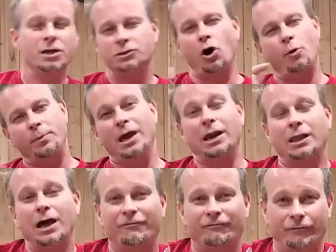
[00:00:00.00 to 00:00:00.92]
So I hope you got a
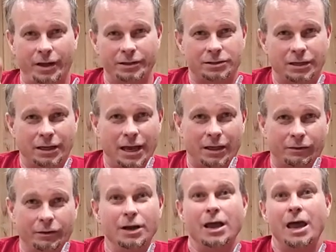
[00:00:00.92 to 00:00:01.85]
lot of friends
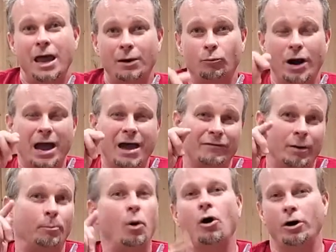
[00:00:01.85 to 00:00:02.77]
together, and we're having
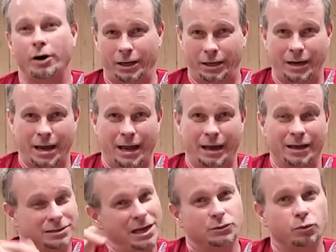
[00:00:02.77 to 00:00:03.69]
a party tonight,
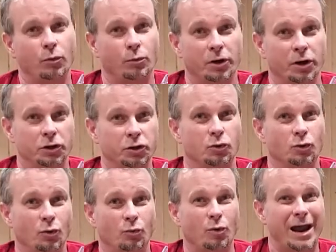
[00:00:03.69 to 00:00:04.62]
because that's what we're going to
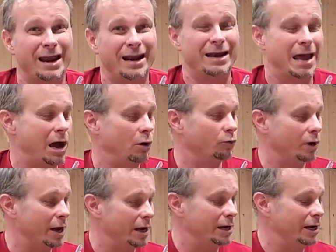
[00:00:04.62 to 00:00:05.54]
do right now,
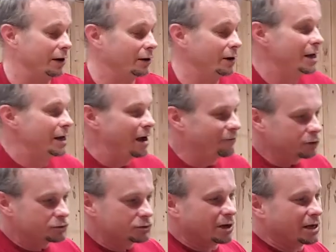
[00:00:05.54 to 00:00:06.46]
right here. I've
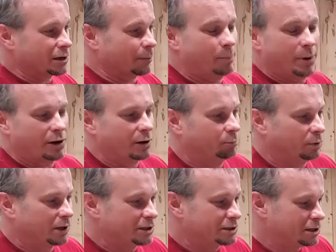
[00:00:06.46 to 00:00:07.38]
also got a Berry
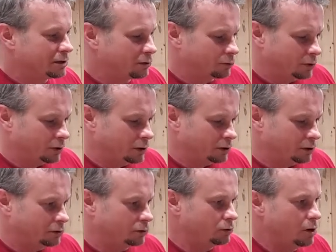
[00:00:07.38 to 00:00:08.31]
Bliss here that we're going to
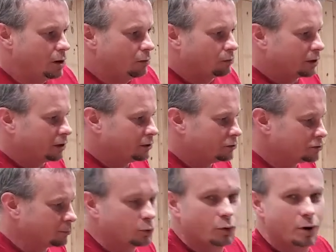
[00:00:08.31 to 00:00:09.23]
do. We're going to do
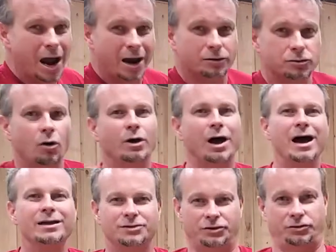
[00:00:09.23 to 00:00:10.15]
some crackers, all
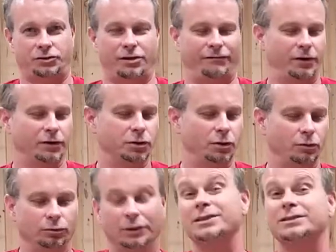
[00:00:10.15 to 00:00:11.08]
kinds of stuff here.
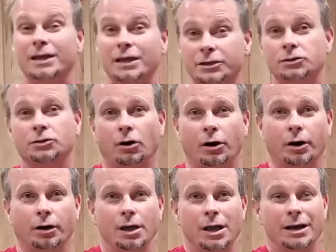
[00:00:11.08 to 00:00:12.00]
So let's get
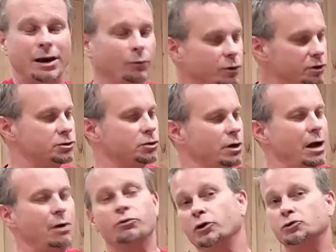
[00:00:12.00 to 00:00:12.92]
started. Now we're going to start
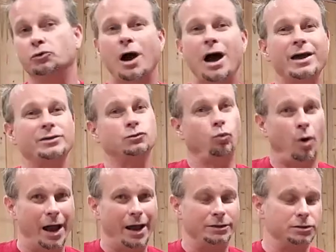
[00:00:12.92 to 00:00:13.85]
out with our driest
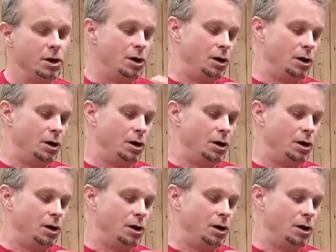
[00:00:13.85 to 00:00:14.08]
whites.